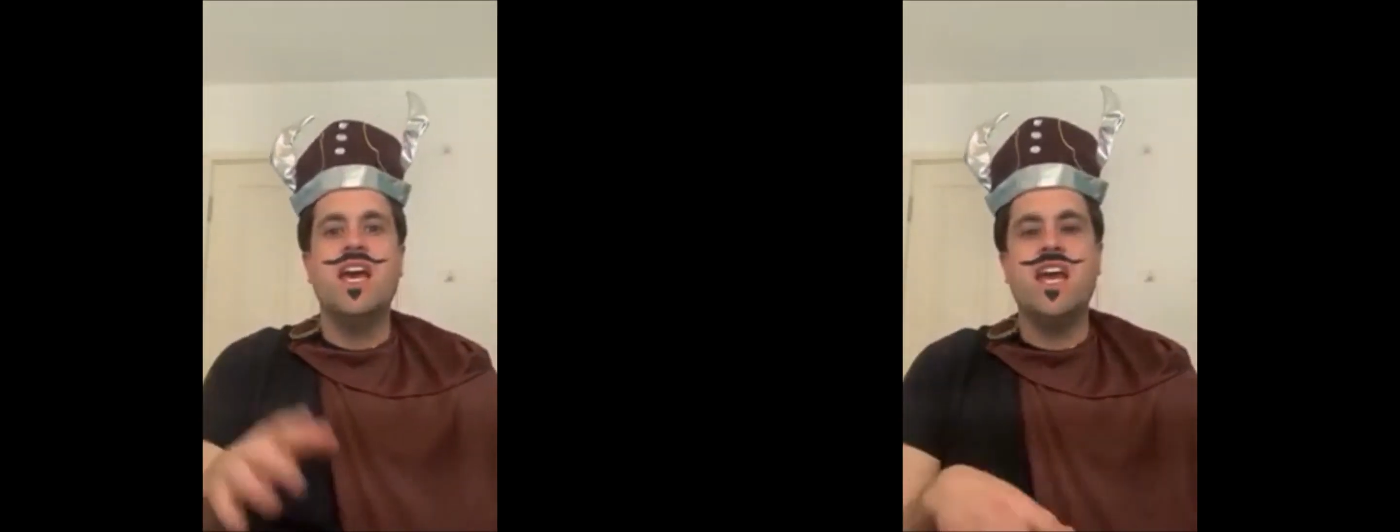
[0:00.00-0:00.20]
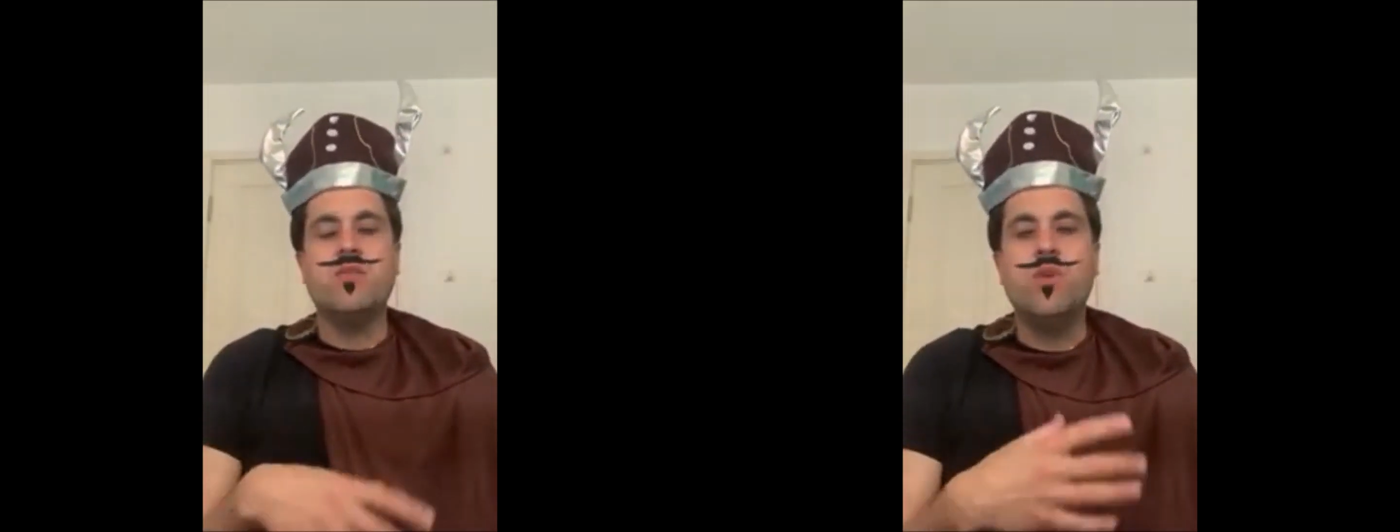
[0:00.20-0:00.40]

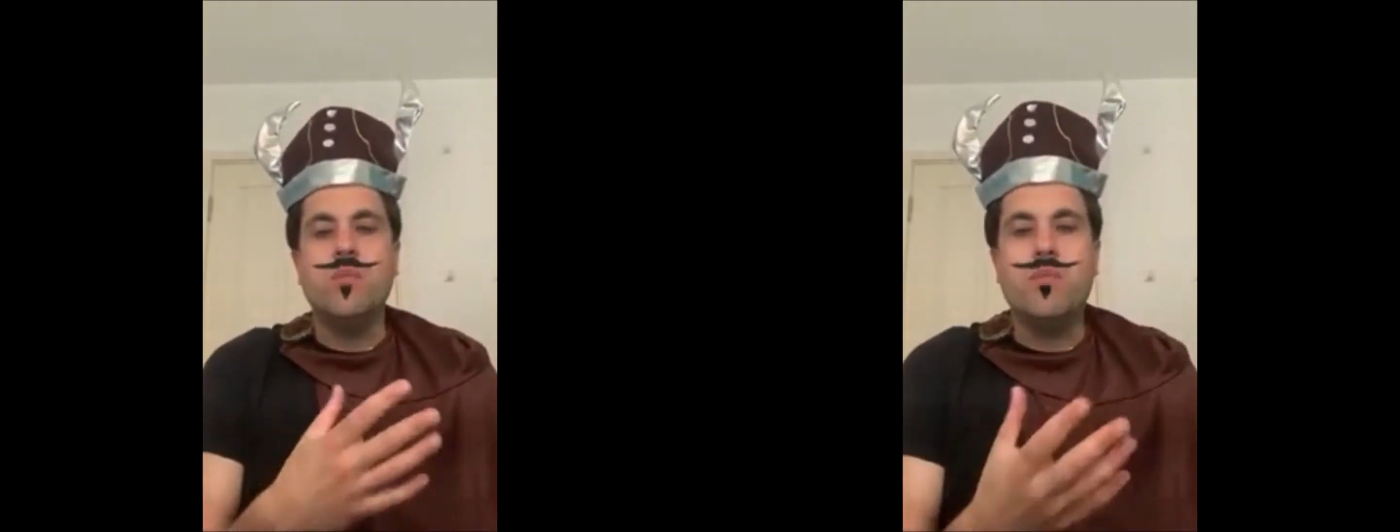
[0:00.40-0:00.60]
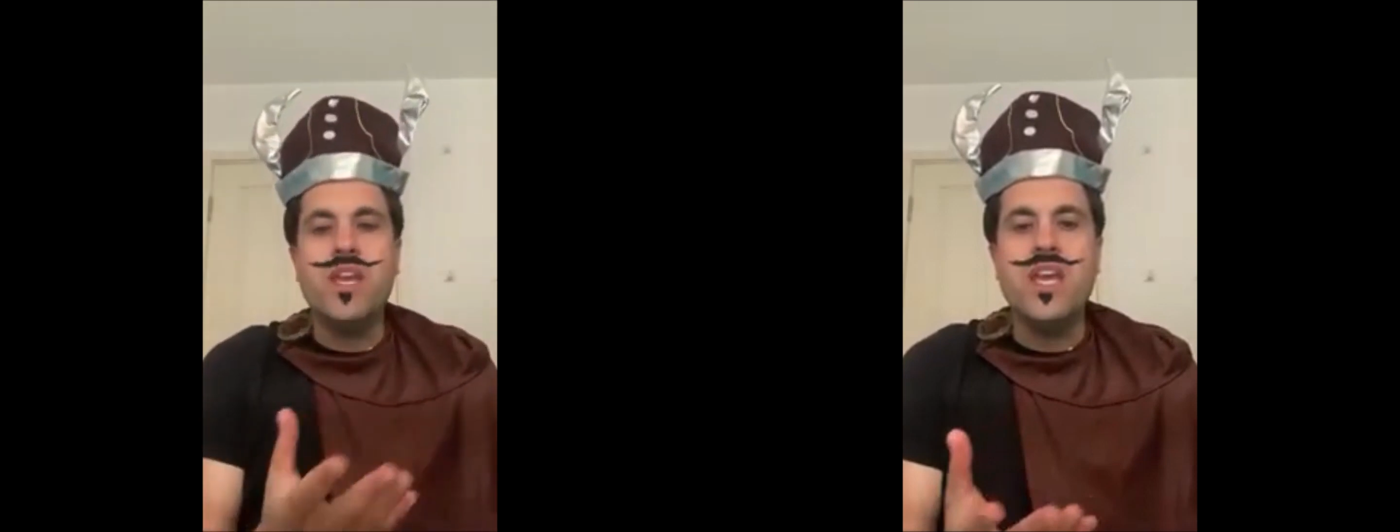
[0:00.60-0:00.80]
It will
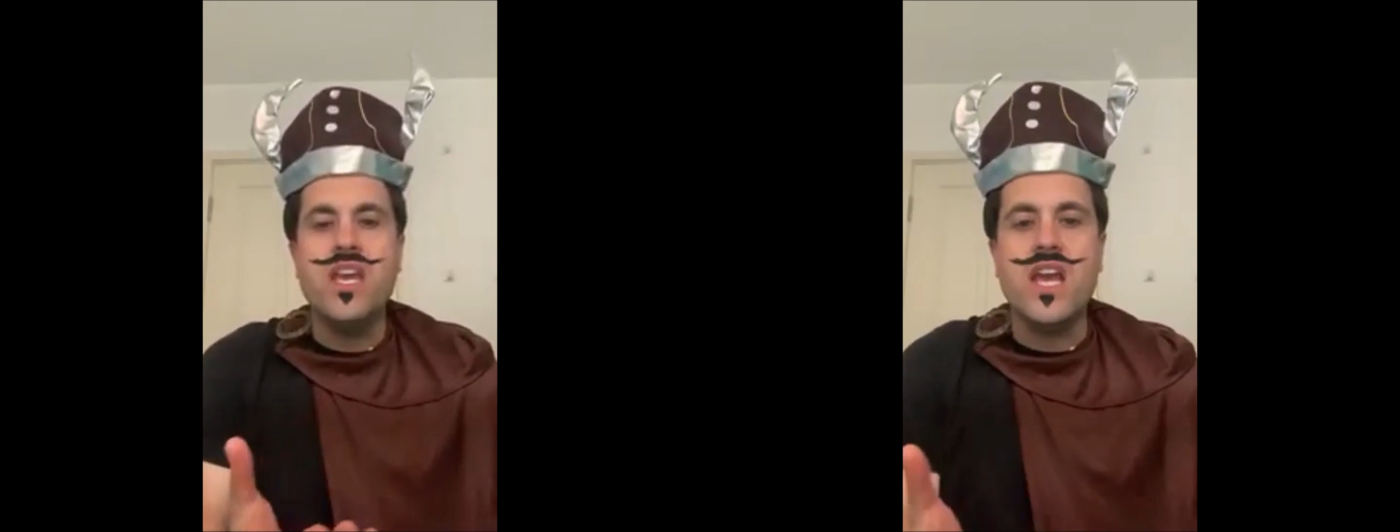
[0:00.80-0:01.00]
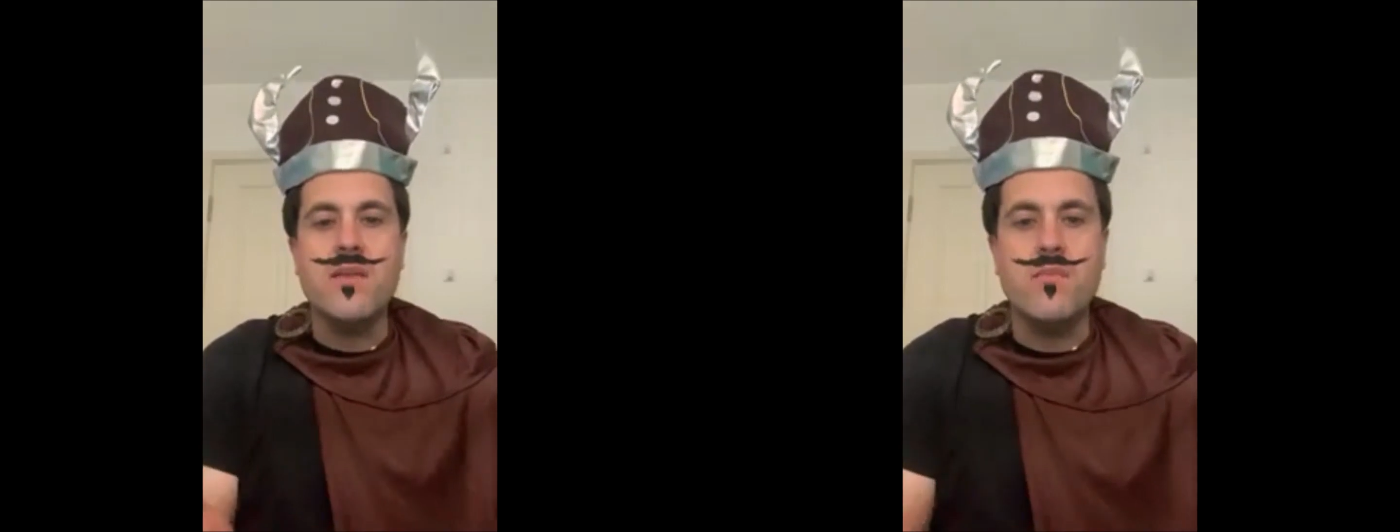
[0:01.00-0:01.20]

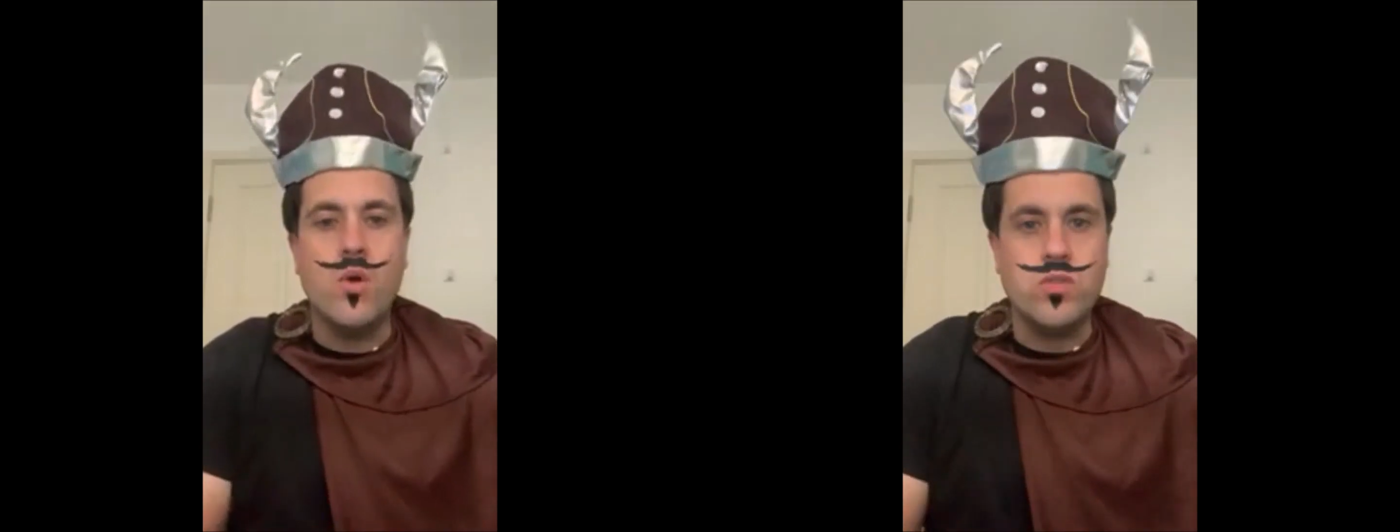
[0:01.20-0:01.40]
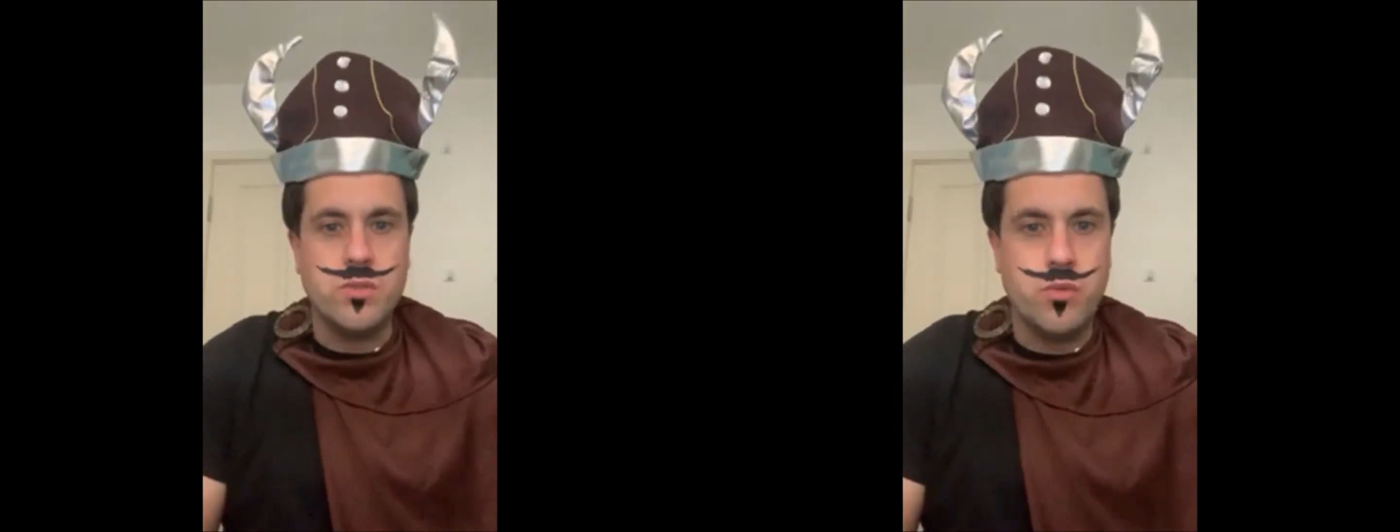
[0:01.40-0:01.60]
be a
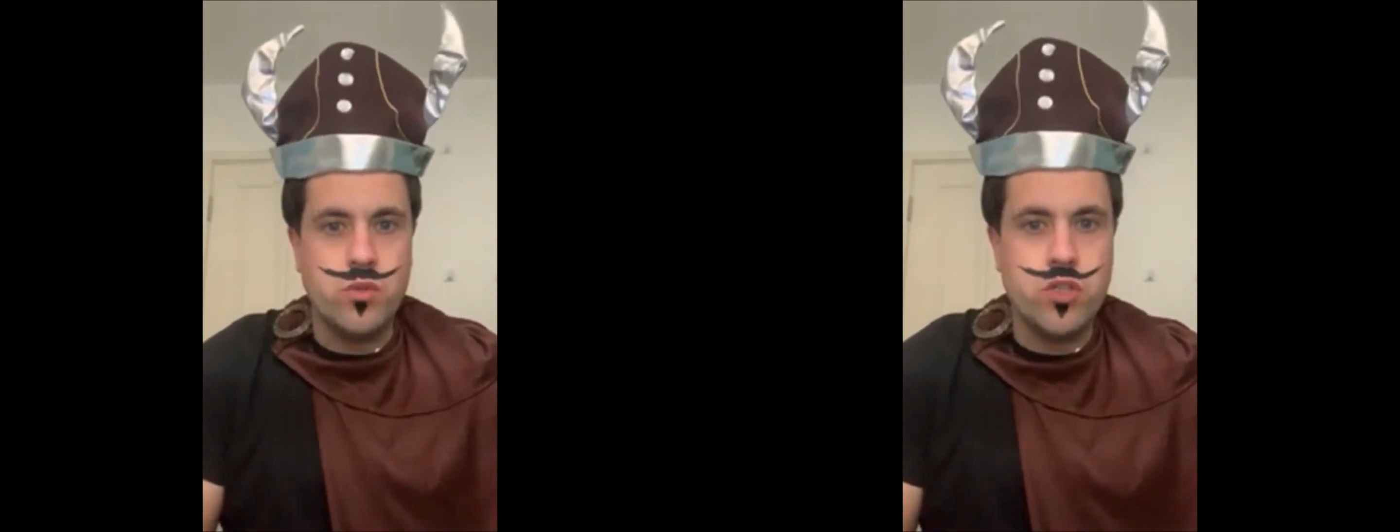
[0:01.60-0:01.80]
multiple